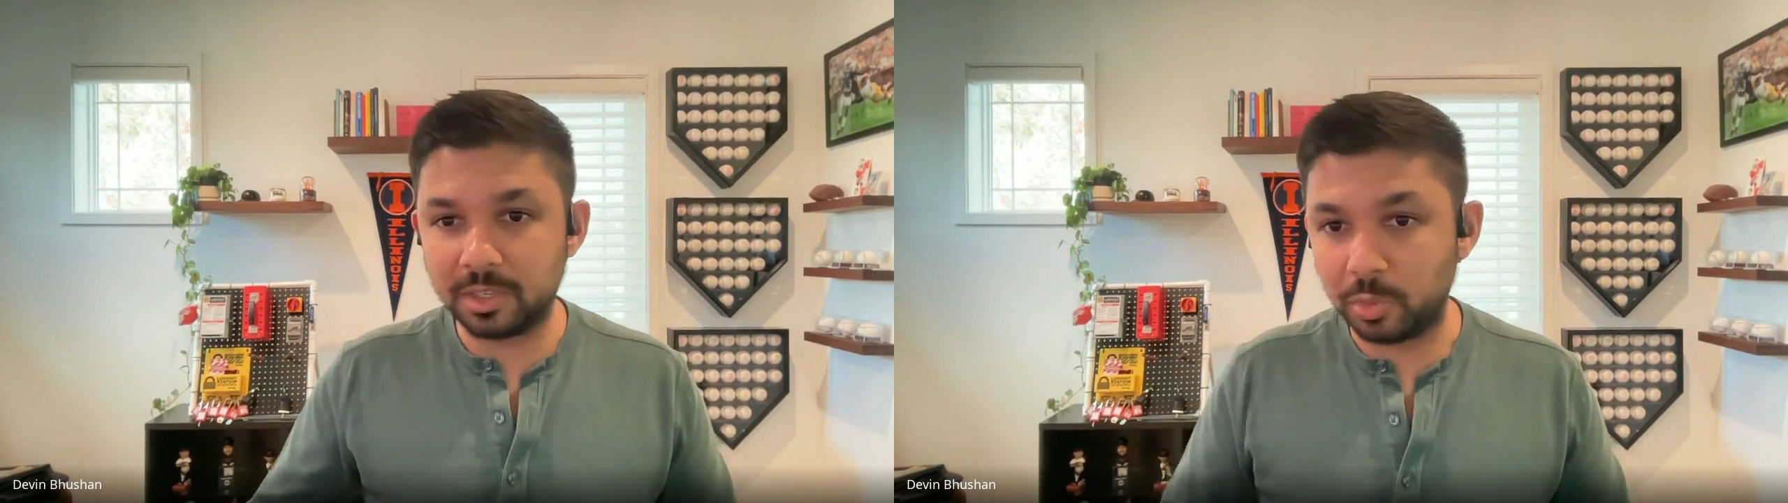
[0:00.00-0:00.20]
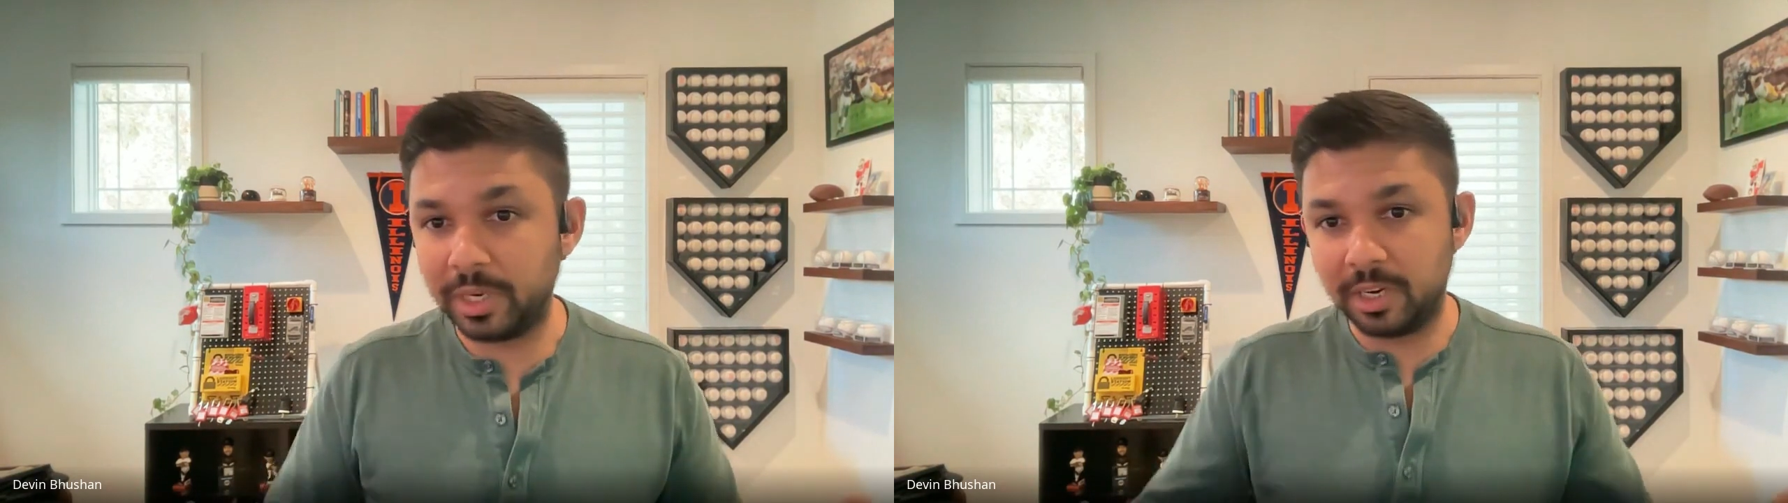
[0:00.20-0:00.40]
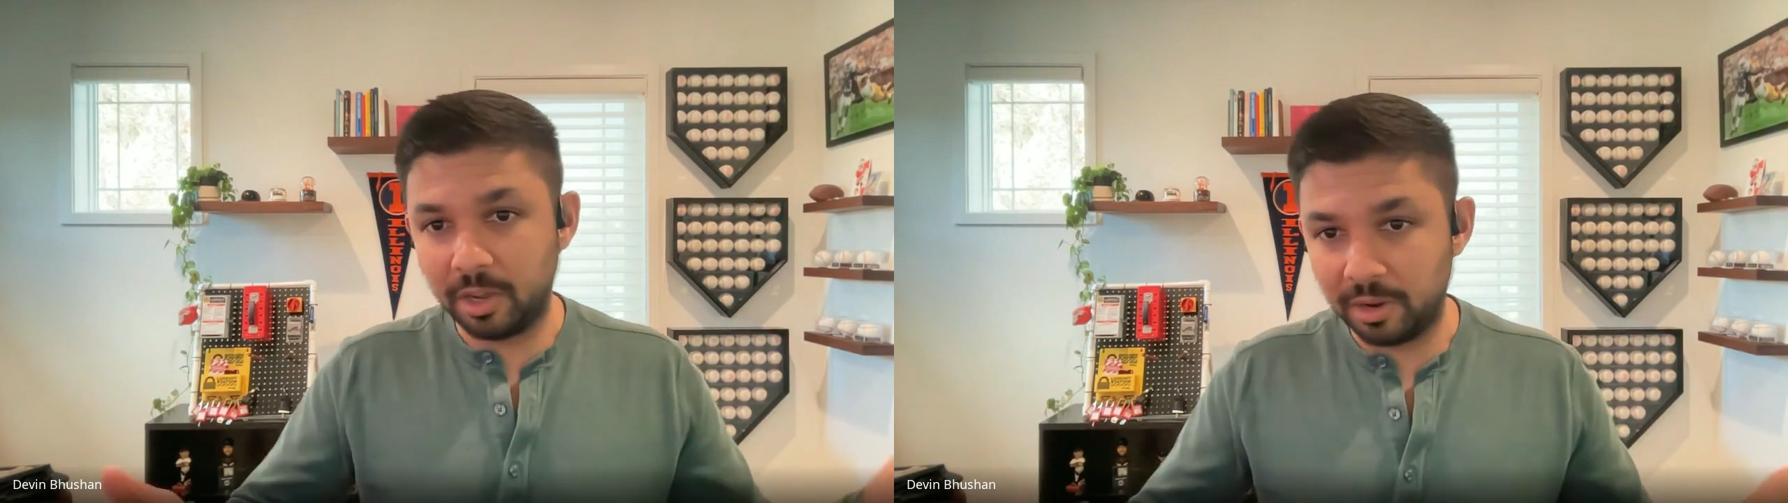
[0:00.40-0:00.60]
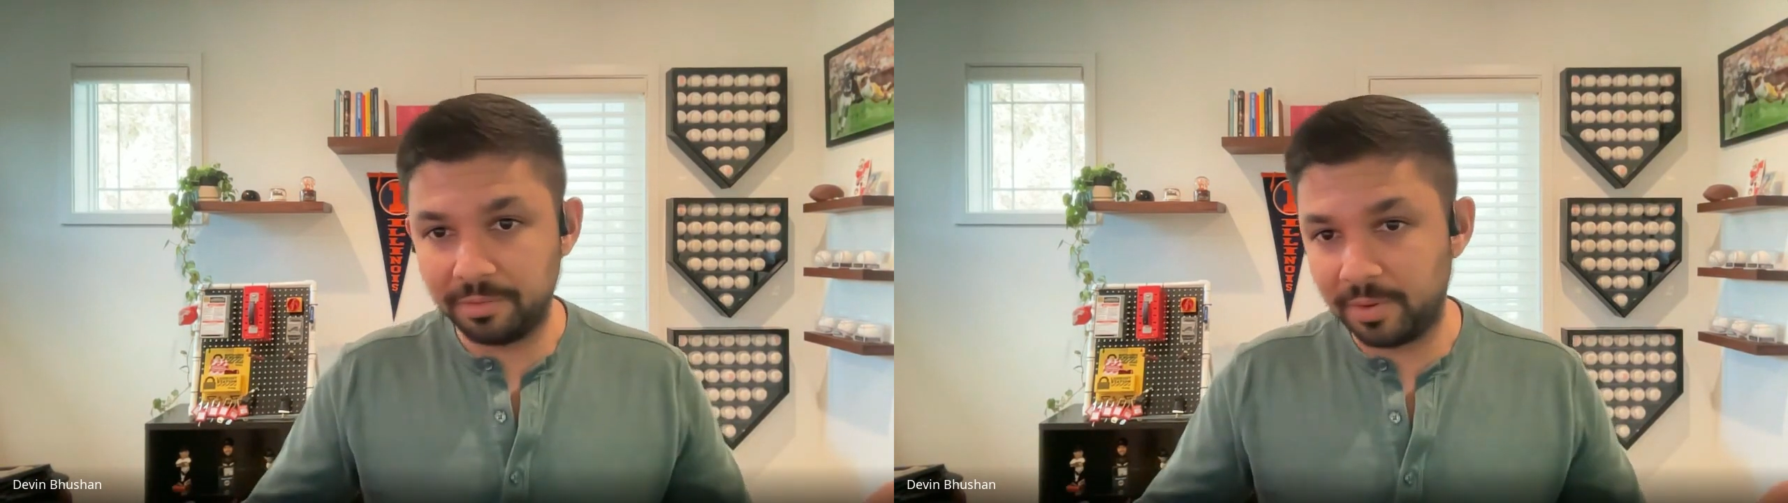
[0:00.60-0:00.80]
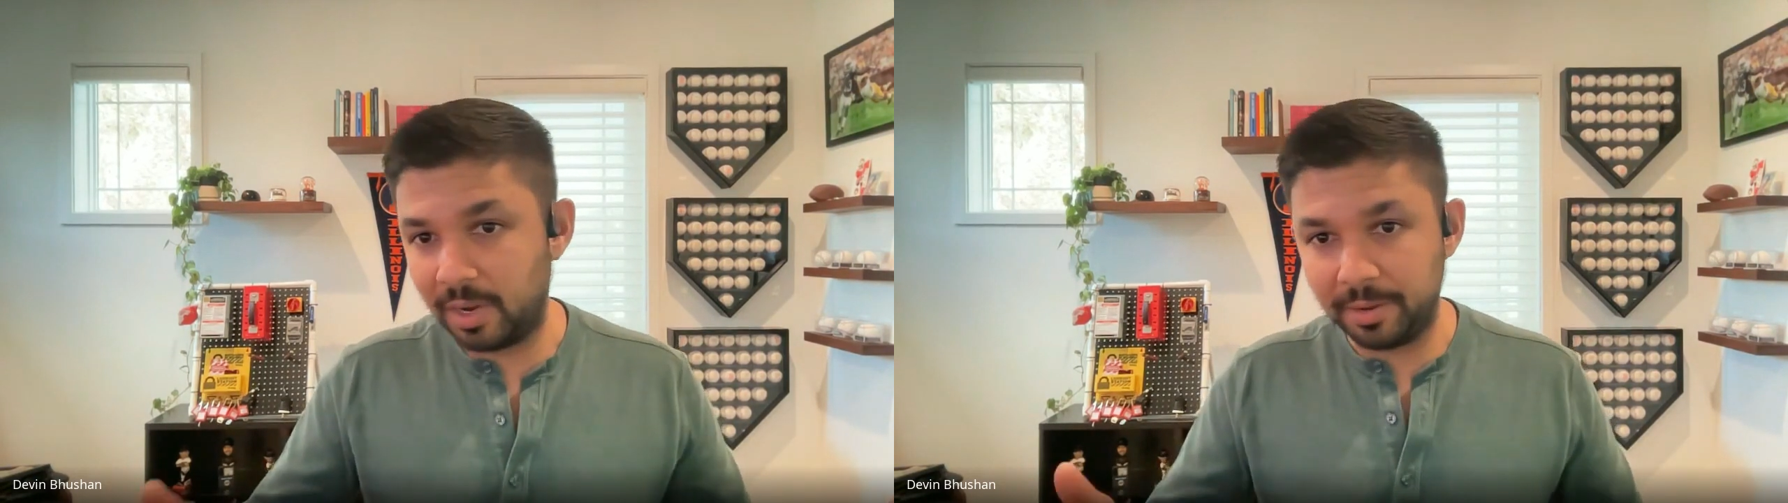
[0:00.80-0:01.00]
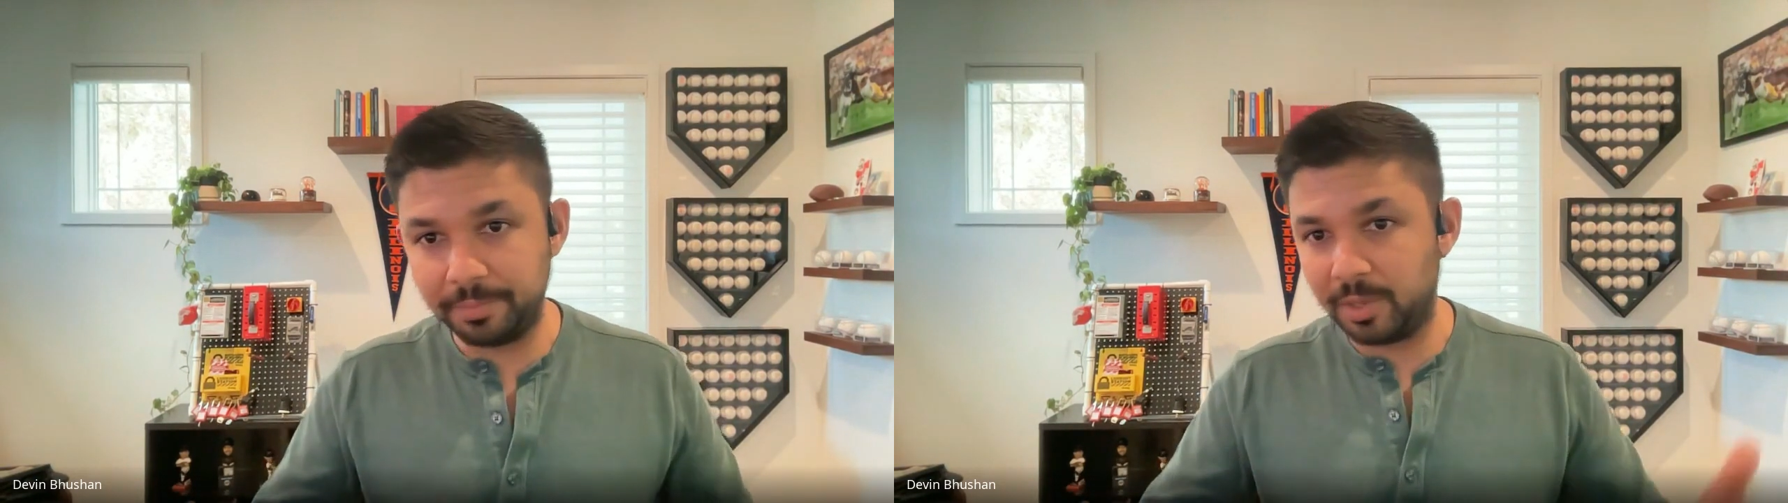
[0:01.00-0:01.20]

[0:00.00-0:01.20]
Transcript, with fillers: suite of uh,